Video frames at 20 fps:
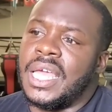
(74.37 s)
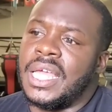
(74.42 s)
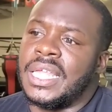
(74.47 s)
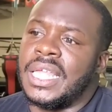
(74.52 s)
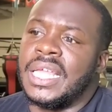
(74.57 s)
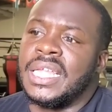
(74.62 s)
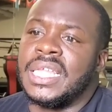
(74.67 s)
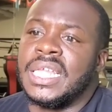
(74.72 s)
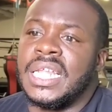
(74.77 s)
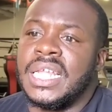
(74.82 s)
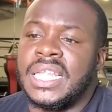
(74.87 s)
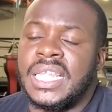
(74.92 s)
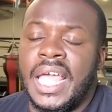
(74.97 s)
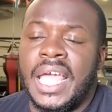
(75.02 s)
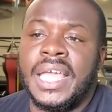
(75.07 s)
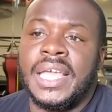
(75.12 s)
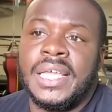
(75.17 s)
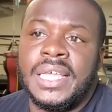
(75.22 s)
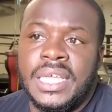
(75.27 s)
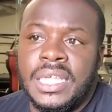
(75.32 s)
at the end of the
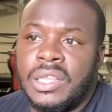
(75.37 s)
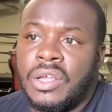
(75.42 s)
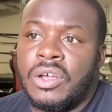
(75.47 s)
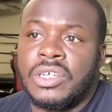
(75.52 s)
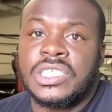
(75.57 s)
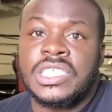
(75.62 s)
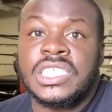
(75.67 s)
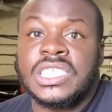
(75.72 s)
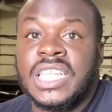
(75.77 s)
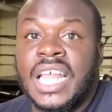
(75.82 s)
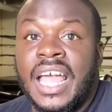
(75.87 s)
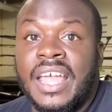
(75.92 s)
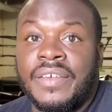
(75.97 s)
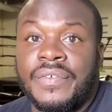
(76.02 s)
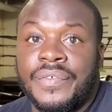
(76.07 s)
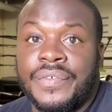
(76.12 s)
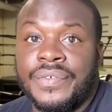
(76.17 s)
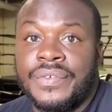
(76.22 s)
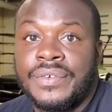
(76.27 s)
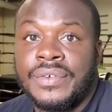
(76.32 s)
day, he lost his
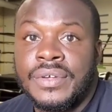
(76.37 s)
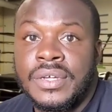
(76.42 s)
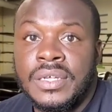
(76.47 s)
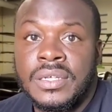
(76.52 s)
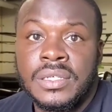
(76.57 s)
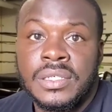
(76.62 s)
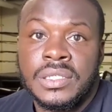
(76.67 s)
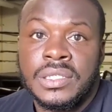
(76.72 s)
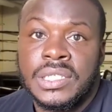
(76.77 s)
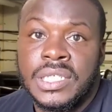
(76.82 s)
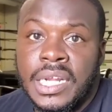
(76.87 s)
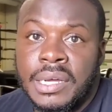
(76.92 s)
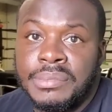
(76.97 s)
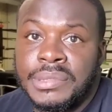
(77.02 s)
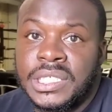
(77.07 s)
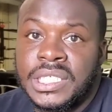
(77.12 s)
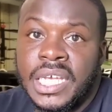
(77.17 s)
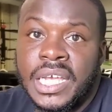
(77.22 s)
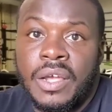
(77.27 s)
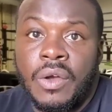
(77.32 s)
life. You know what
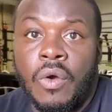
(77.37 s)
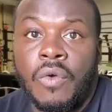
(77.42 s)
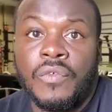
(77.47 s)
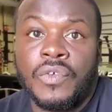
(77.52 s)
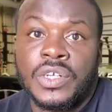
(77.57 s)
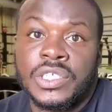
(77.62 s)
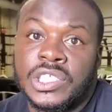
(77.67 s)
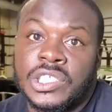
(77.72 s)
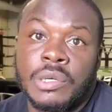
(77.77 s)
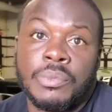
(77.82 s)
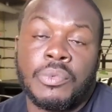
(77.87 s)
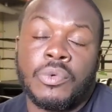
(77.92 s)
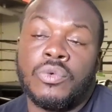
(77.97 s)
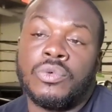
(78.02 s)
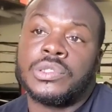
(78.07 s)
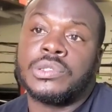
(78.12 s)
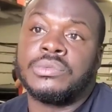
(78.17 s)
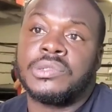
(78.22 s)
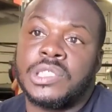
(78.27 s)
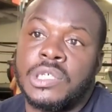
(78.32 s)
I'm saying? Over a
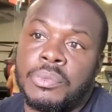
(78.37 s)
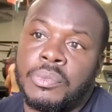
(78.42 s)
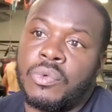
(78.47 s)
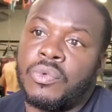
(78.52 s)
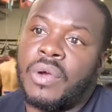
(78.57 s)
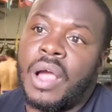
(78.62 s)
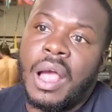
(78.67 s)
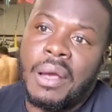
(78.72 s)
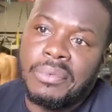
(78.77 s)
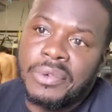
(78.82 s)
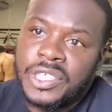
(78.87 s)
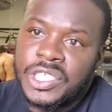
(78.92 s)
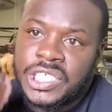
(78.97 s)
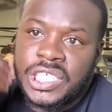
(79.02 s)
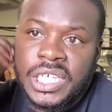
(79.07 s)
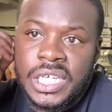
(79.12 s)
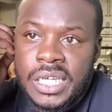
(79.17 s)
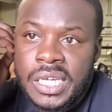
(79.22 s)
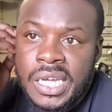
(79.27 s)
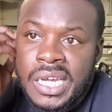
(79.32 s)
simple, some simple robbery
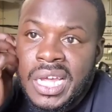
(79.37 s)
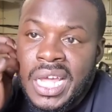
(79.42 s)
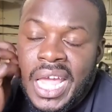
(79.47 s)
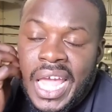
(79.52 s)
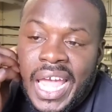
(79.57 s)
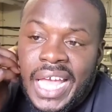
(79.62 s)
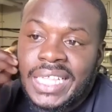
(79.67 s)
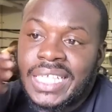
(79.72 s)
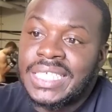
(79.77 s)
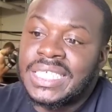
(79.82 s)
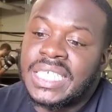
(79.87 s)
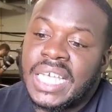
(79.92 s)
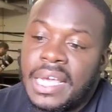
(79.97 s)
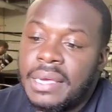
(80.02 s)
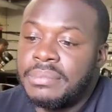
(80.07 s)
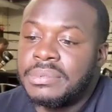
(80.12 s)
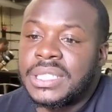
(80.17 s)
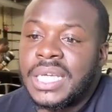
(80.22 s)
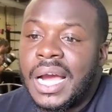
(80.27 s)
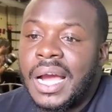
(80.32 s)
shit. At the
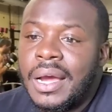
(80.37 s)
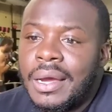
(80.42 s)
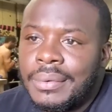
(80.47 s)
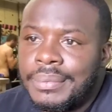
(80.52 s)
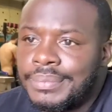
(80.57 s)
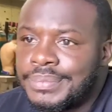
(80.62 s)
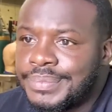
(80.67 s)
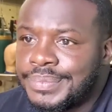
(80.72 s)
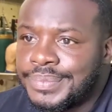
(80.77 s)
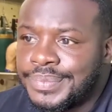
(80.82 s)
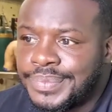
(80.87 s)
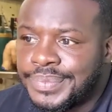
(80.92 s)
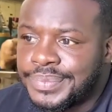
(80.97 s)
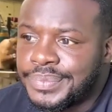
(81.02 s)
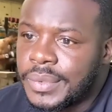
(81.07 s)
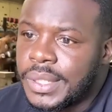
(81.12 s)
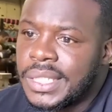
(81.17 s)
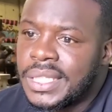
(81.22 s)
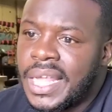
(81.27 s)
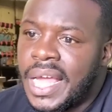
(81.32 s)
same time,
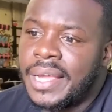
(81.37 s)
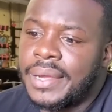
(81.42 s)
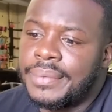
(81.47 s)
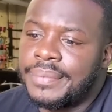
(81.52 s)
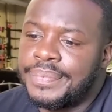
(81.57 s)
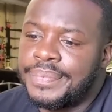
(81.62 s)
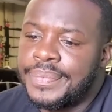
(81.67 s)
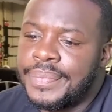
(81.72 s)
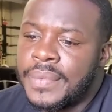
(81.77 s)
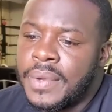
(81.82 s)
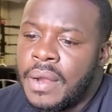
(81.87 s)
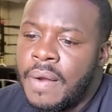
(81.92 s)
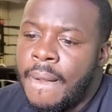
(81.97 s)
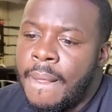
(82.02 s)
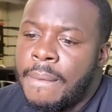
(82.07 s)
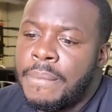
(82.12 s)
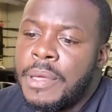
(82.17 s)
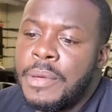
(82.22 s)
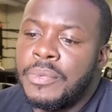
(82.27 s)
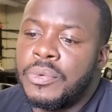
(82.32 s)
like
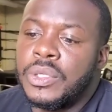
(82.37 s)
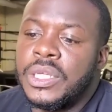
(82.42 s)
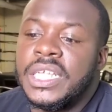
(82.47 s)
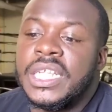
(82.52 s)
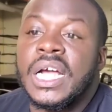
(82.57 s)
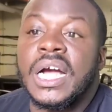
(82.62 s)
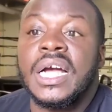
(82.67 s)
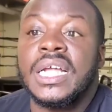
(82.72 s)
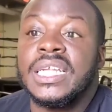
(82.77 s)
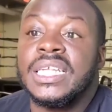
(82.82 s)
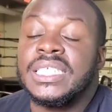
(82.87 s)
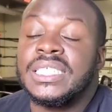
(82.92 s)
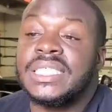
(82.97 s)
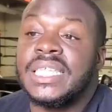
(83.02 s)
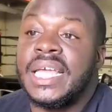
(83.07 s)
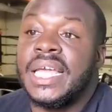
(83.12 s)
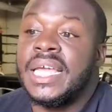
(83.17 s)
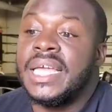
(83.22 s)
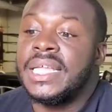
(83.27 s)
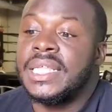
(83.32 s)
people need to
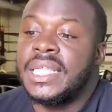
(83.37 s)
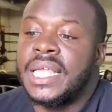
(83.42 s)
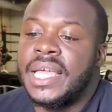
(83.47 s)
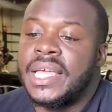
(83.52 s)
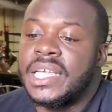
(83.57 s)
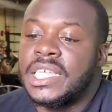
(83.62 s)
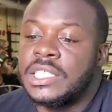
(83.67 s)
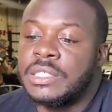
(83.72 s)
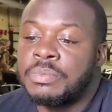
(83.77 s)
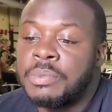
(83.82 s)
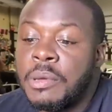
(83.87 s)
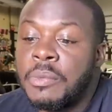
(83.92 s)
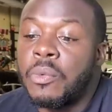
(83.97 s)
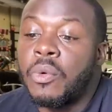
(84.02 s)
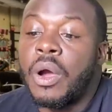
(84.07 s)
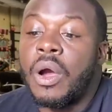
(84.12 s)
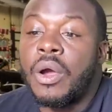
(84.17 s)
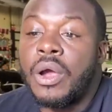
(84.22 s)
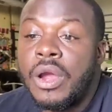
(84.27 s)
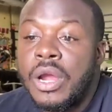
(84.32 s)
understand that it's
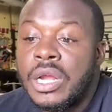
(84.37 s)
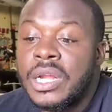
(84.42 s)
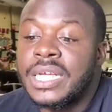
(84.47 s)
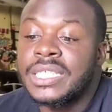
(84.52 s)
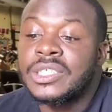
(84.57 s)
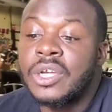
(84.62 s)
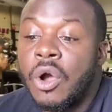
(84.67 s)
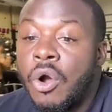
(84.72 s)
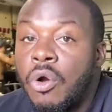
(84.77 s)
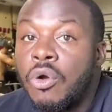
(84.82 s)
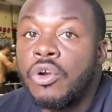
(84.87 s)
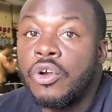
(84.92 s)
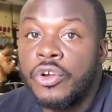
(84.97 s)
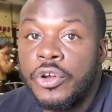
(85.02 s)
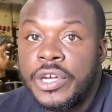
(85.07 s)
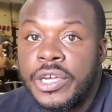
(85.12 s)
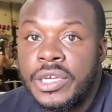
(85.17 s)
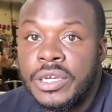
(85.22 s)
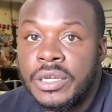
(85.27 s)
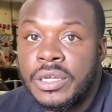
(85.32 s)
people out here that's
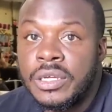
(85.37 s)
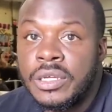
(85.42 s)
hungry.